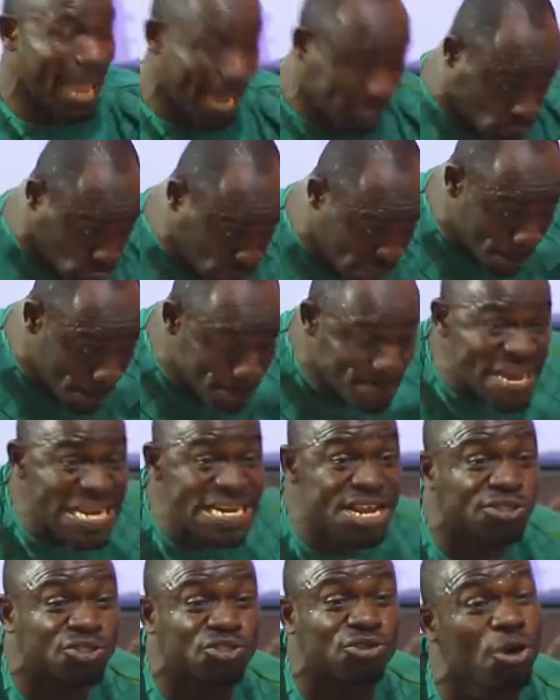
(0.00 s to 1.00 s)
and to the
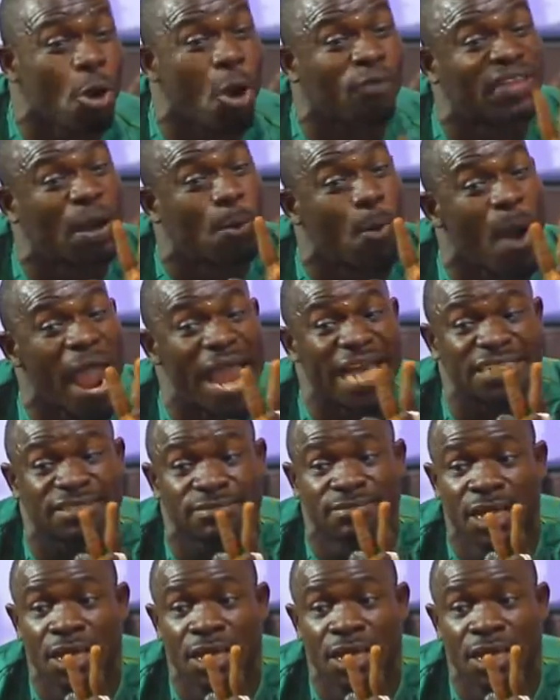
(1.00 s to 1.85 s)
ministry of the word.